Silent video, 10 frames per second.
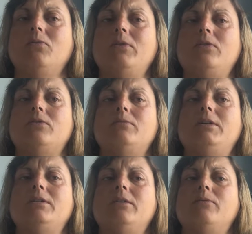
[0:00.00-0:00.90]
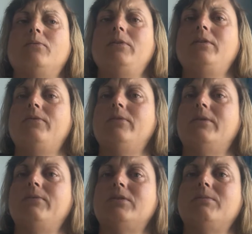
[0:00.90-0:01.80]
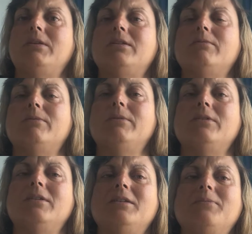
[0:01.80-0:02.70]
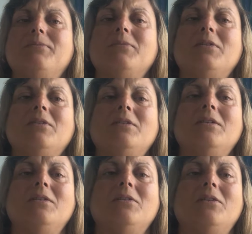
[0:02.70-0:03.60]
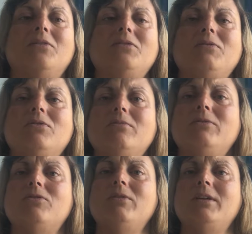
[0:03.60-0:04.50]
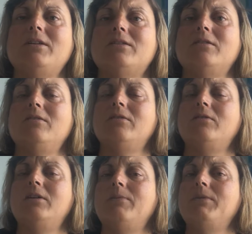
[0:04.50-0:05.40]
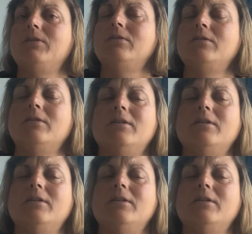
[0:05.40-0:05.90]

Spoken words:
went along to the meeting. I'm really loving the Weight Watchers meeting at the moment. I just feel so much relaxed and a lot happier.